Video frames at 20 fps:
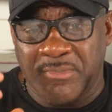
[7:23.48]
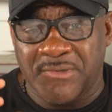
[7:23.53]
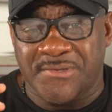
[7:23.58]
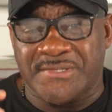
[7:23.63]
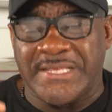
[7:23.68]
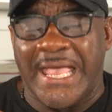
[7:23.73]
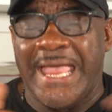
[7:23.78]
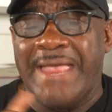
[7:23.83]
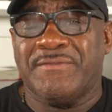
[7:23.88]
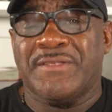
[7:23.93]

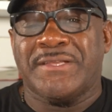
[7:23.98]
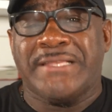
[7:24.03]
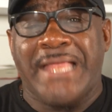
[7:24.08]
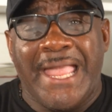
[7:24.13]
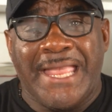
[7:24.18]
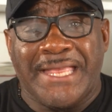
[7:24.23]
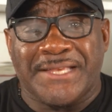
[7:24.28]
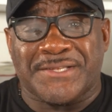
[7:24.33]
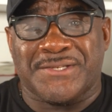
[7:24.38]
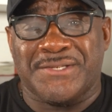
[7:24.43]
save the
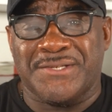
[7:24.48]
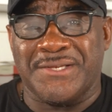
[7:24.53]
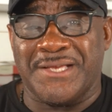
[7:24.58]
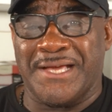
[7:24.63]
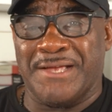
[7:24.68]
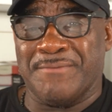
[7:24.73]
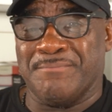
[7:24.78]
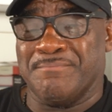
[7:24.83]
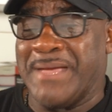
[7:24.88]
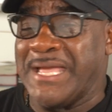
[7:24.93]
date
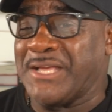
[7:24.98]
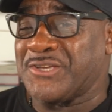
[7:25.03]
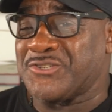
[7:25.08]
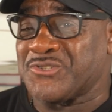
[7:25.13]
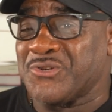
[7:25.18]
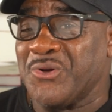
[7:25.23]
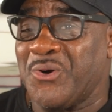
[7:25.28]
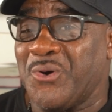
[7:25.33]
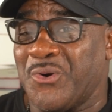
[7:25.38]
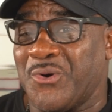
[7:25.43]
and make
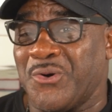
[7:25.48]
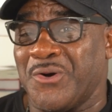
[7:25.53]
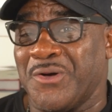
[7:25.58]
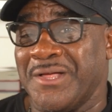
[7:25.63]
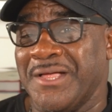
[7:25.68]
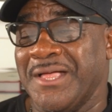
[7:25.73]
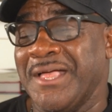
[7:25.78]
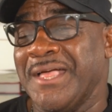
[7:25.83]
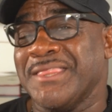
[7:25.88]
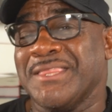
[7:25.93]
sure
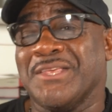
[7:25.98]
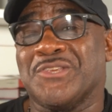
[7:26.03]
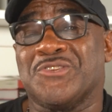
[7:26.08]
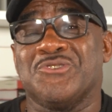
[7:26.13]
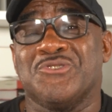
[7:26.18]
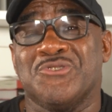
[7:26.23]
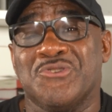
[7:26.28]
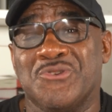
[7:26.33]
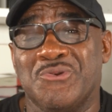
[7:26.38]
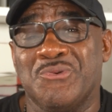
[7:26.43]
that
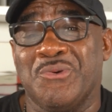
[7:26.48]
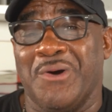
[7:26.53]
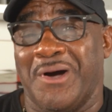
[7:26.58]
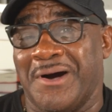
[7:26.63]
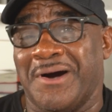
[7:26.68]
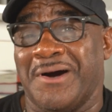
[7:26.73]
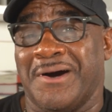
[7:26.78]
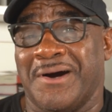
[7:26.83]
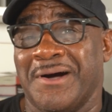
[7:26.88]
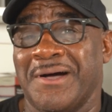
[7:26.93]
you
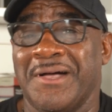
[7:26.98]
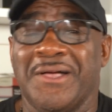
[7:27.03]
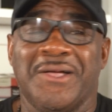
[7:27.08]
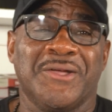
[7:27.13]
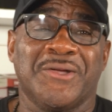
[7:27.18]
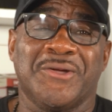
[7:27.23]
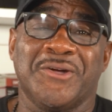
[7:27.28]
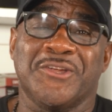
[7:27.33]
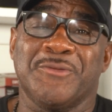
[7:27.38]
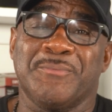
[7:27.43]
are
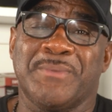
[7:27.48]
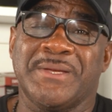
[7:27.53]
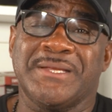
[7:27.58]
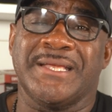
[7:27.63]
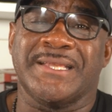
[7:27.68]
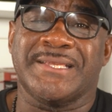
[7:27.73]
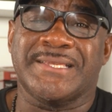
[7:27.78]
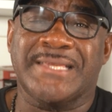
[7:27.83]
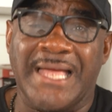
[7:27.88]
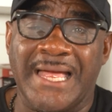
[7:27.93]
going to be in
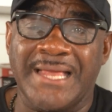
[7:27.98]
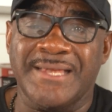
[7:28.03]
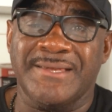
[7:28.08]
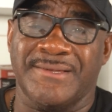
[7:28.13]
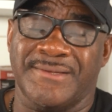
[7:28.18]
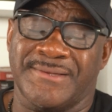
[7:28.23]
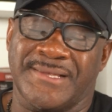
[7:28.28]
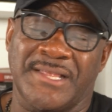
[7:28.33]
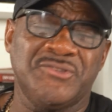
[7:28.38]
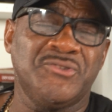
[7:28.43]

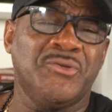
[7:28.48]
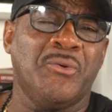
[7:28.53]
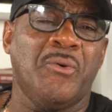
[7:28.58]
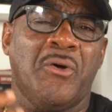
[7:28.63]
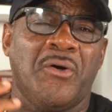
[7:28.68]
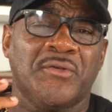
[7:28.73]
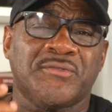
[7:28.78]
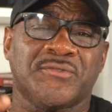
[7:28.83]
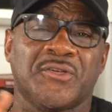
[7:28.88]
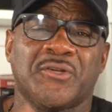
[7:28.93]
attendance. And you're
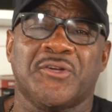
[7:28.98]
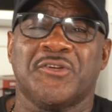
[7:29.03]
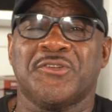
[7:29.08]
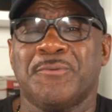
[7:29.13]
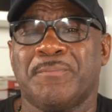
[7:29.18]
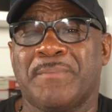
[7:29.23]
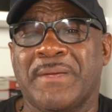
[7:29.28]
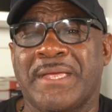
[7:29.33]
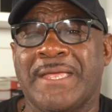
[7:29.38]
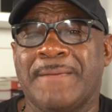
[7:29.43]
also going
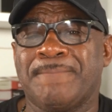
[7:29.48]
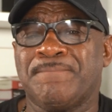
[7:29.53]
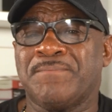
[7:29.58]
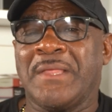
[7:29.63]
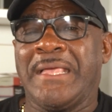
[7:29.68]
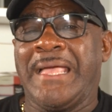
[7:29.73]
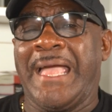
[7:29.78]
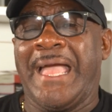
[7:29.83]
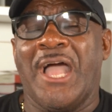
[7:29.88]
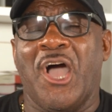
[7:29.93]
to be
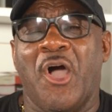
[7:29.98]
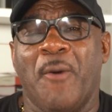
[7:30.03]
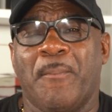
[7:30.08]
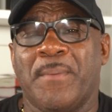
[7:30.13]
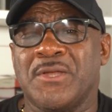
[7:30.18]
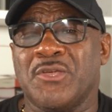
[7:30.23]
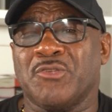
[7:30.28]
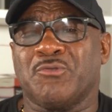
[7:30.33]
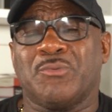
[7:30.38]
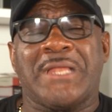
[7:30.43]

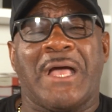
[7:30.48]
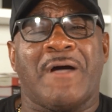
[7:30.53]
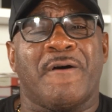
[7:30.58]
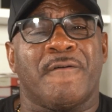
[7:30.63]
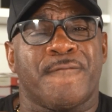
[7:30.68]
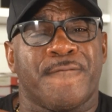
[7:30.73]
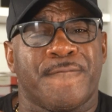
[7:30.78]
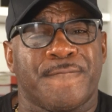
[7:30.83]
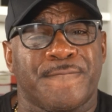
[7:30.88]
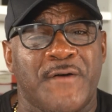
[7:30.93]
helping us with our
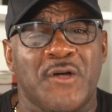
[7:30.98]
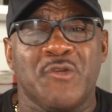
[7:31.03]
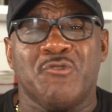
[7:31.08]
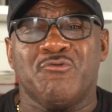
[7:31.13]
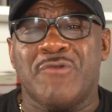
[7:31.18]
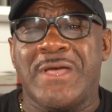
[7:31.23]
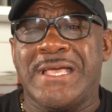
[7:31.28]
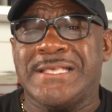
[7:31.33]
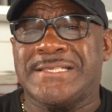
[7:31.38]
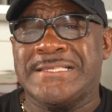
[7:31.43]

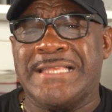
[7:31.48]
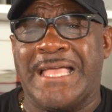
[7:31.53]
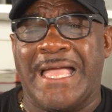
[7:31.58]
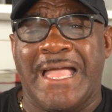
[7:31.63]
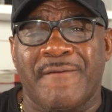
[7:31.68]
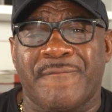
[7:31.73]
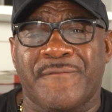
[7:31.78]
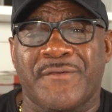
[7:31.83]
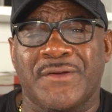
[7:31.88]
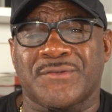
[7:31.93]
fundraising
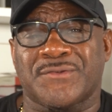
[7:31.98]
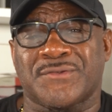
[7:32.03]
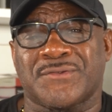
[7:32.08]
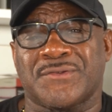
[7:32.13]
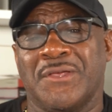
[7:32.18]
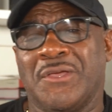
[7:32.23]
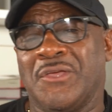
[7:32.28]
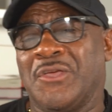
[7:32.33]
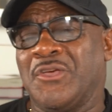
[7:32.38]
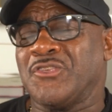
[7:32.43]

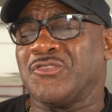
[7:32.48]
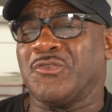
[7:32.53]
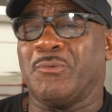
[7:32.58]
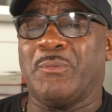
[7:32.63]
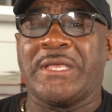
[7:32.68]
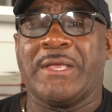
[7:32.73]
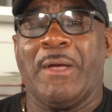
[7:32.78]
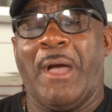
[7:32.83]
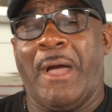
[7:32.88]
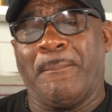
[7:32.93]
efforts. So
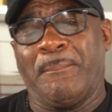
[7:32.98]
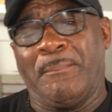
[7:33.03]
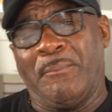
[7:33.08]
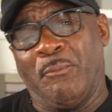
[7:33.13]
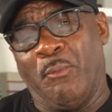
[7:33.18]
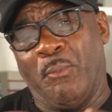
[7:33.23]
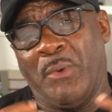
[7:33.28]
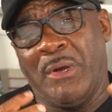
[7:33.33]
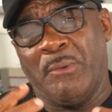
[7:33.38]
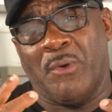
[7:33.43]

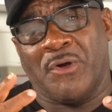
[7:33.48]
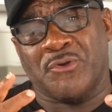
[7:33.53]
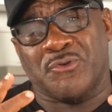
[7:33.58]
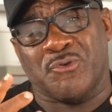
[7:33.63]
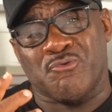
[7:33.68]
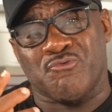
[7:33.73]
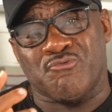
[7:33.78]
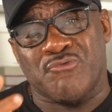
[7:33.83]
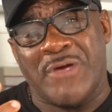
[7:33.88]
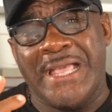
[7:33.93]
we want
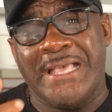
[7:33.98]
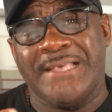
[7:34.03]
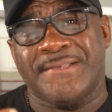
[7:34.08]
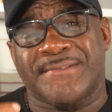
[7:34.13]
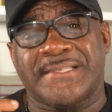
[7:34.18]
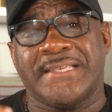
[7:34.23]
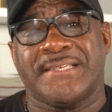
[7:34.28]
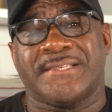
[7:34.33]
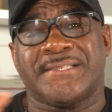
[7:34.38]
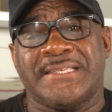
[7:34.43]
to
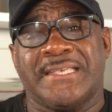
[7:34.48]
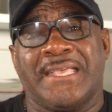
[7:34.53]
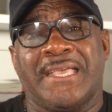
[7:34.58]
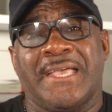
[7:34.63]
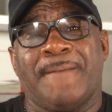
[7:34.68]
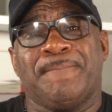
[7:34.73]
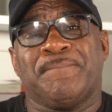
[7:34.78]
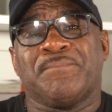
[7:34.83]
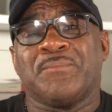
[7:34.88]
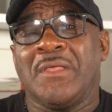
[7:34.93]
raise this
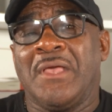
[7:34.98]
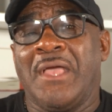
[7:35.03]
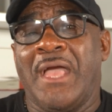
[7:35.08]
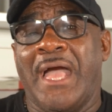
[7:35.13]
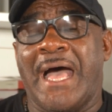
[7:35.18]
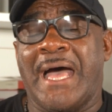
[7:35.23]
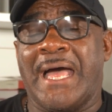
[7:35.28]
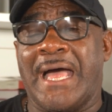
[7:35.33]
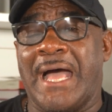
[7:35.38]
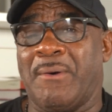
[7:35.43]
year.
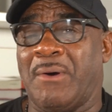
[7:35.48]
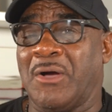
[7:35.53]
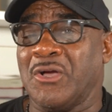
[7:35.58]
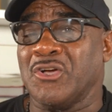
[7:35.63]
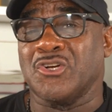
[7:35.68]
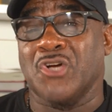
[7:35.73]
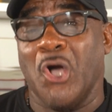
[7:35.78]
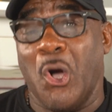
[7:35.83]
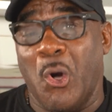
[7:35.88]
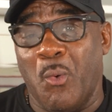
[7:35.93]
Our
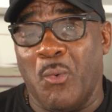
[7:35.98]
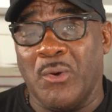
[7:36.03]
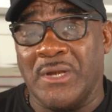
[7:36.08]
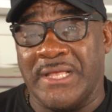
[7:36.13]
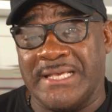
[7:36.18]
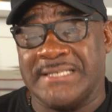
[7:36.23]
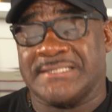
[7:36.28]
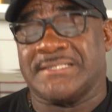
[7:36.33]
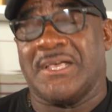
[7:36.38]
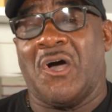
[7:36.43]
goal
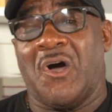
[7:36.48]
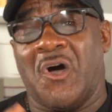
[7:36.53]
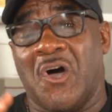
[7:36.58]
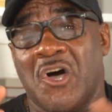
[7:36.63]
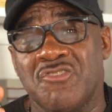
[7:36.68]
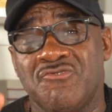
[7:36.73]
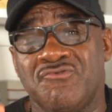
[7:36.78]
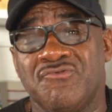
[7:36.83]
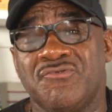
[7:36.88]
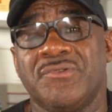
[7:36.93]
is
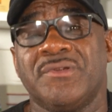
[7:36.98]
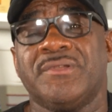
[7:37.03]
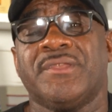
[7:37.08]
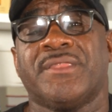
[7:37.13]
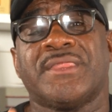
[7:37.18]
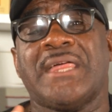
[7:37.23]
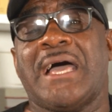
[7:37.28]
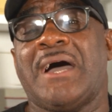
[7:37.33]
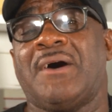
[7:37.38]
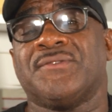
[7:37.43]

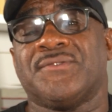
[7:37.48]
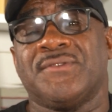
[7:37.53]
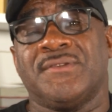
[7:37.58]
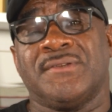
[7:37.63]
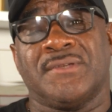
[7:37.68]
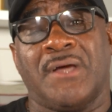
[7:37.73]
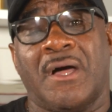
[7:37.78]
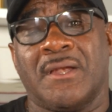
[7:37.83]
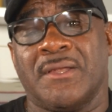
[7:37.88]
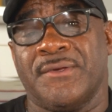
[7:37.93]

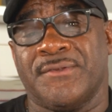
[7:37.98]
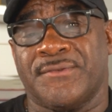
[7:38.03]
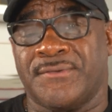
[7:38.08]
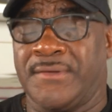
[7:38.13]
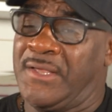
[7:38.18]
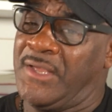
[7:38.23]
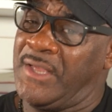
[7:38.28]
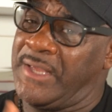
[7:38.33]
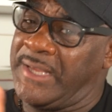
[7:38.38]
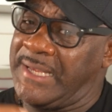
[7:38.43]
$100,000.
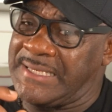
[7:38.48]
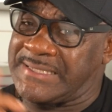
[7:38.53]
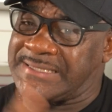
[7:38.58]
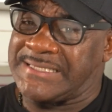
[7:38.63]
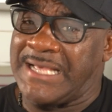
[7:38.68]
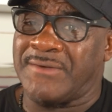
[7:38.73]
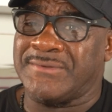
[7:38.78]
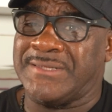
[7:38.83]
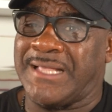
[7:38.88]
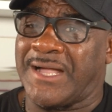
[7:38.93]
It
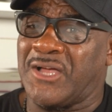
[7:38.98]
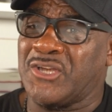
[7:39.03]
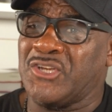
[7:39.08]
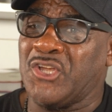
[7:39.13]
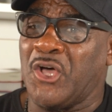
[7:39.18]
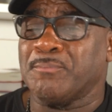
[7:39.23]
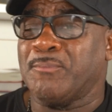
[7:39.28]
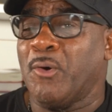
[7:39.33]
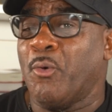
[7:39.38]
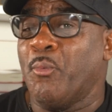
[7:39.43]
sounds like a
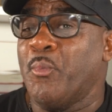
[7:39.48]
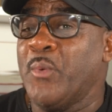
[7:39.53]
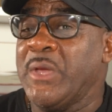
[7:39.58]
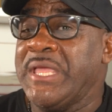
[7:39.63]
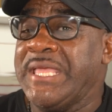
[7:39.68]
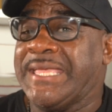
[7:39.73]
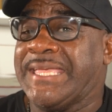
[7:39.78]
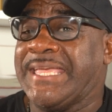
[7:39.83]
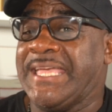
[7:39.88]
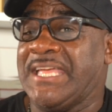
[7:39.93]
lot, but
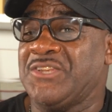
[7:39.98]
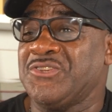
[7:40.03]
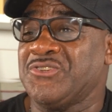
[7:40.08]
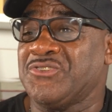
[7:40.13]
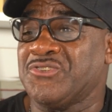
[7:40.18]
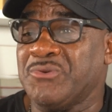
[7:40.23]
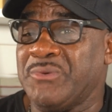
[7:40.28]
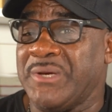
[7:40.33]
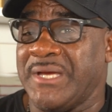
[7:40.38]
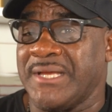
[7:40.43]
we can
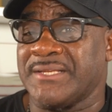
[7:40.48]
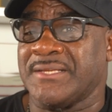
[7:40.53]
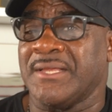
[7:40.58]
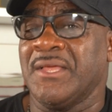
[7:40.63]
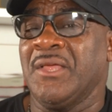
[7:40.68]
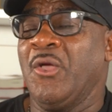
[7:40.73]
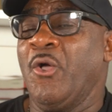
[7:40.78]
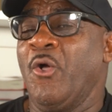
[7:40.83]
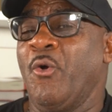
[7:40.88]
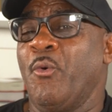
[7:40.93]
do it.
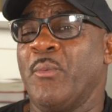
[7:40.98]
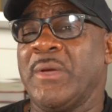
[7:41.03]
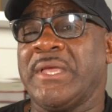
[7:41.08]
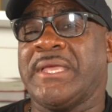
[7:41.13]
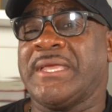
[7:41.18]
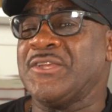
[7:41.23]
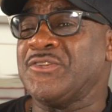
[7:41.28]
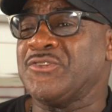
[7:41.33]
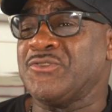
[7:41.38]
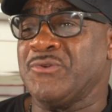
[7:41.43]
We
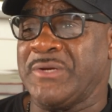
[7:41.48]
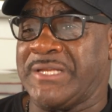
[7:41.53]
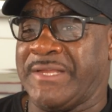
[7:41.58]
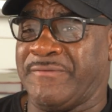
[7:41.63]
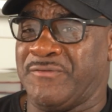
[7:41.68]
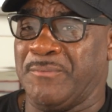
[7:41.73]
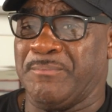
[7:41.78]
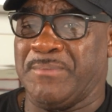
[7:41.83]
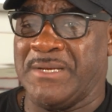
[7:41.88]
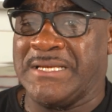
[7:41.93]
can do it.
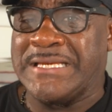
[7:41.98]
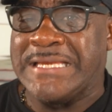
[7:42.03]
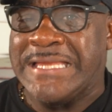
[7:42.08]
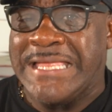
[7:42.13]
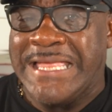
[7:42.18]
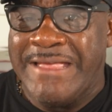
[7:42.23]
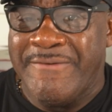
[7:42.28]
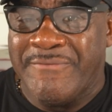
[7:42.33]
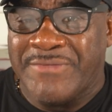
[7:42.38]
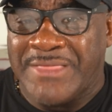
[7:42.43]
If you
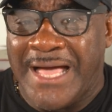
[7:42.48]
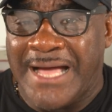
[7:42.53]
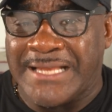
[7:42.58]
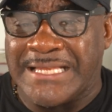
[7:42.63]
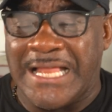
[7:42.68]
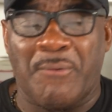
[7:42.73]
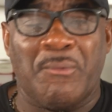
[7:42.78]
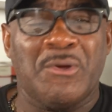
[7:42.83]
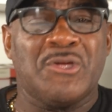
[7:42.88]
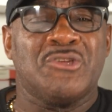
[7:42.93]
believe
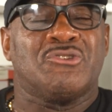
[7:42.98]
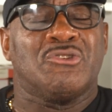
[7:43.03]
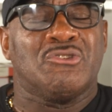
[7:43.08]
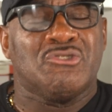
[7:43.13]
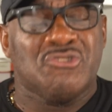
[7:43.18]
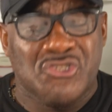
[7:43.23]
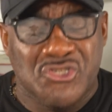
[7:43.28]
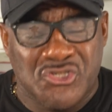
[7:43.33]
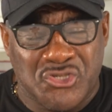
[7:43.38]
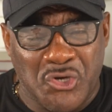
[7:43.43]
that, I want you to
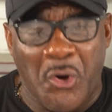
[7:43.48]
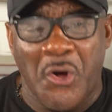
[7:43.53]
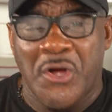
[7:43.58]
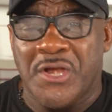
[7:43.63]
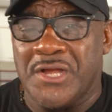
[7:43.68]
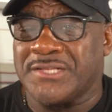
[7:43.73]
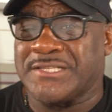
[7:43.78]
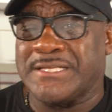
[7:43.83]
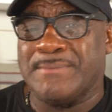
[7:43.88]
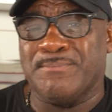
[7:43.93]

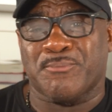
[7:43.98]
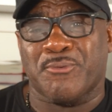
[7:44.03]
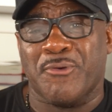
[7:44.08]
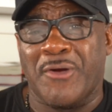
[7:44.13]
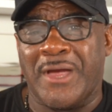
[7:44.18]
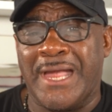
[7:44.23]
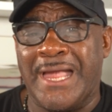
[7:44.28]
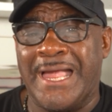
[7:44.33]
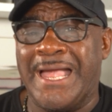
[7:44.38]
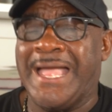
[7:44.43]
join us in
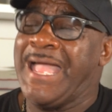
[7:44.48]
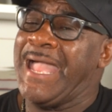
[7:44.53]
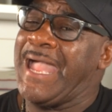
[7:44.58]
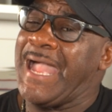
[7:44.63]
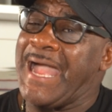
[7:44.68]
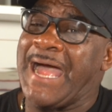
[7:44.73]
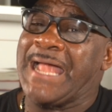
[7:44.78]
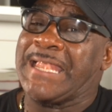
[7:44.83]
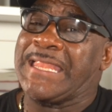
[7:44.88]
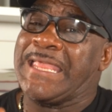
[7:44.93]
prayer
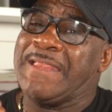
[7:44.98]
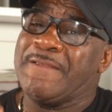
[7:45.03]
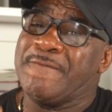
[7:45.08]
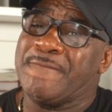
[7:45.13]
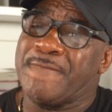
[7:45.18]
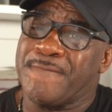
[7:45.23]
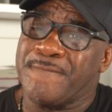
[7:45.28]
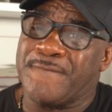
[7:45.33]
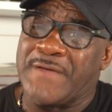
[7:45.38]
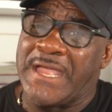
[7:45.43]
and in
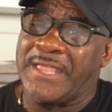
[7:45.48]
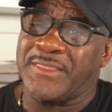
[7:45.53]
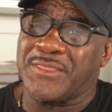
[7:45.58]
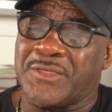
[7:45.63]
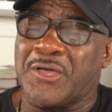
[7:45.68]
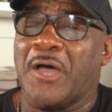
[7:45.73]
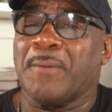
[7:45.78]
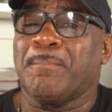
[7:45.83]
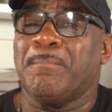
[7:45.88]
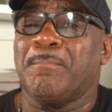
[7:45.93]
faith.
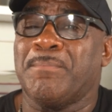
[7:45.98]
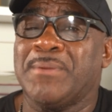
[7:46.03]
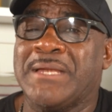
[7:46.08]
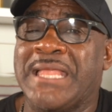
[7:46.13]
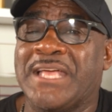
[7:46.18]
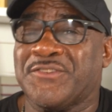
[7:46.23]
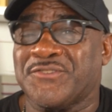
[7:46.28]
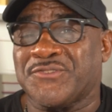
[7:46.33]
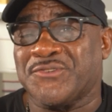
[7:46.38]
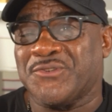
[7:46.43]
God
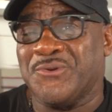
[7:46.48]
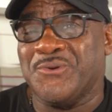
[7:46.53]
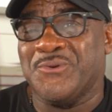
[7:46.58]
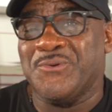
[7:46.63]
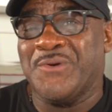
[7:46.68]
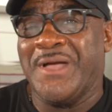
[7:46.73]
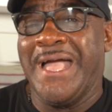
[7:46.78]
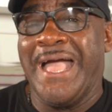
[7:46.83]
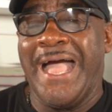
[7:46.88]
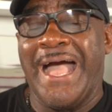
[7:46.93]
bless you,